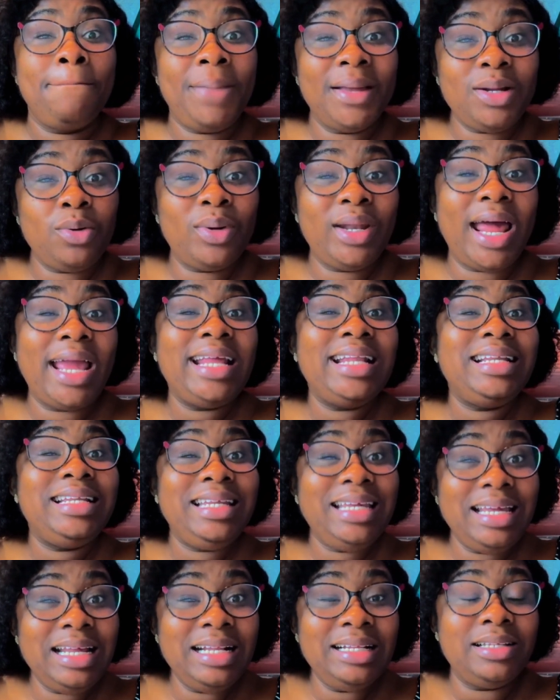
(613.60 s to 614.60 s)
When I
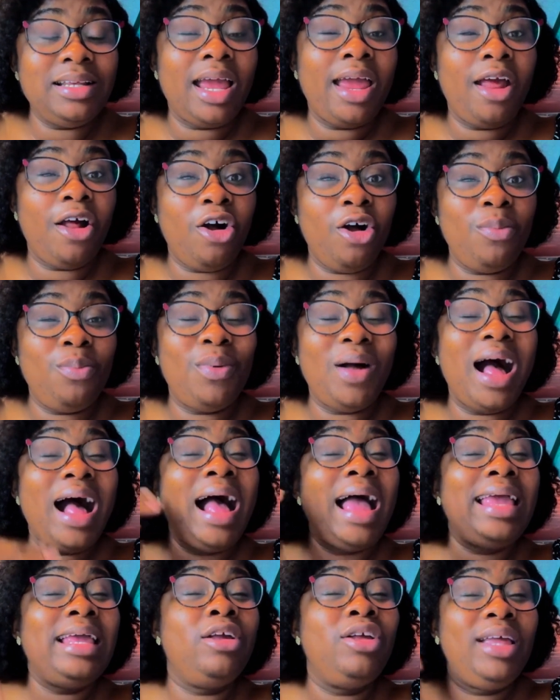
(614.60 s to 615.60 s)
need help,
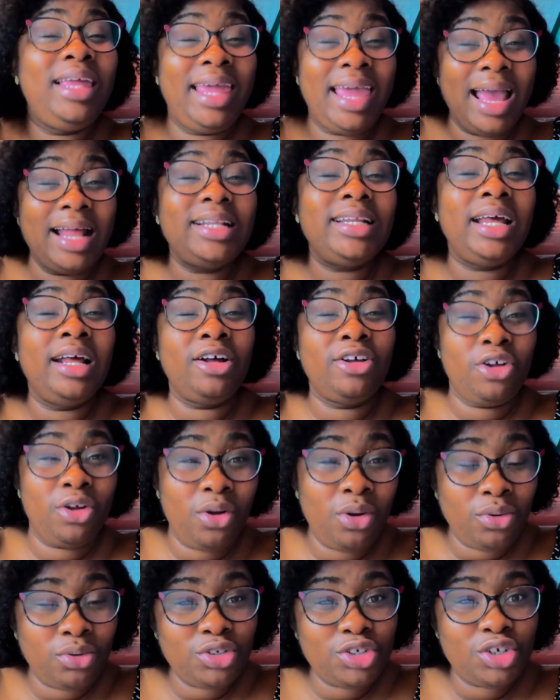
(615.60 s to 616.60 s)
I get a
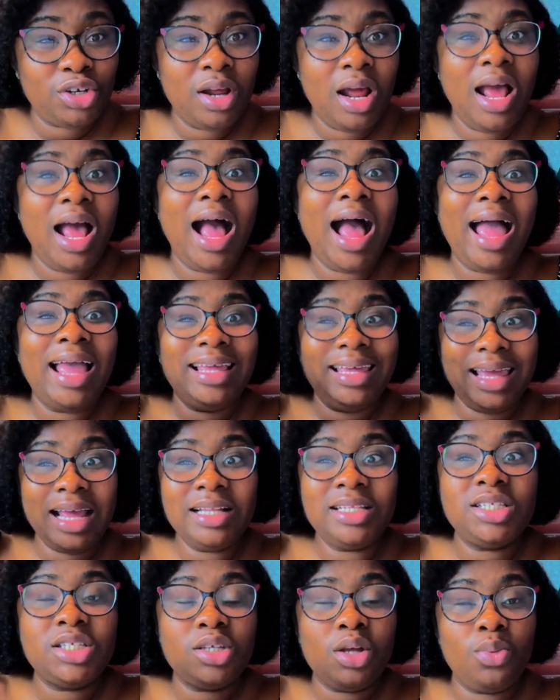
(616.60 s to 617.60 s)
coach. I
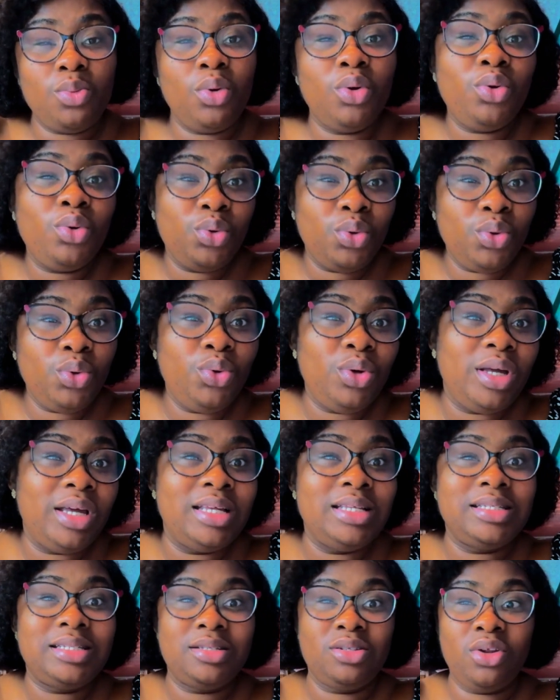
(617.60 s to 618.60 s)
get someone who
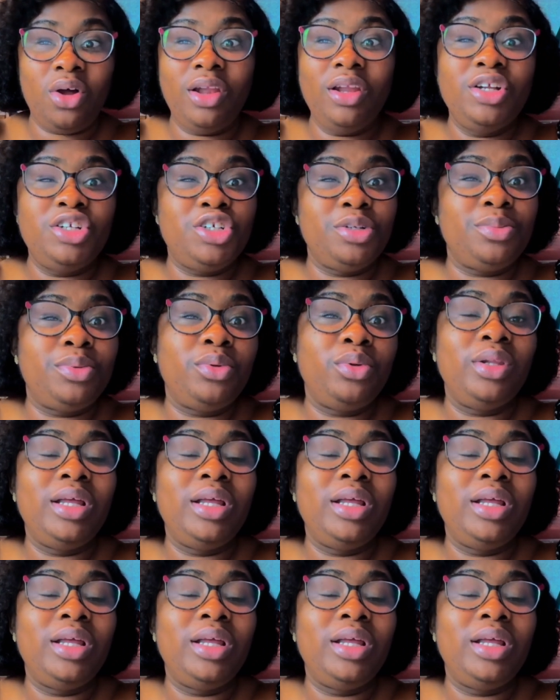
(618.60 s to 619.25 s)
is knowledgeable